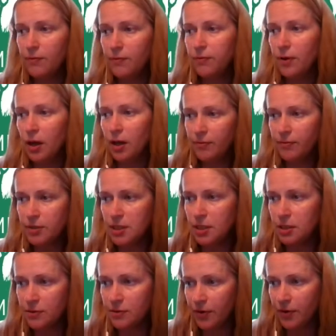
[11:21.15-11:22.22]
I have a
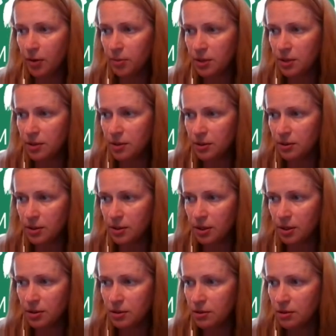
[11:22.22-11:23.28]
tillage farmer listening
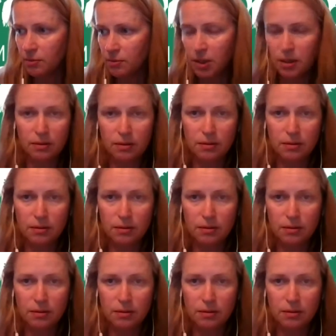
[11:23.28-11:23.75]
tonight, I mean,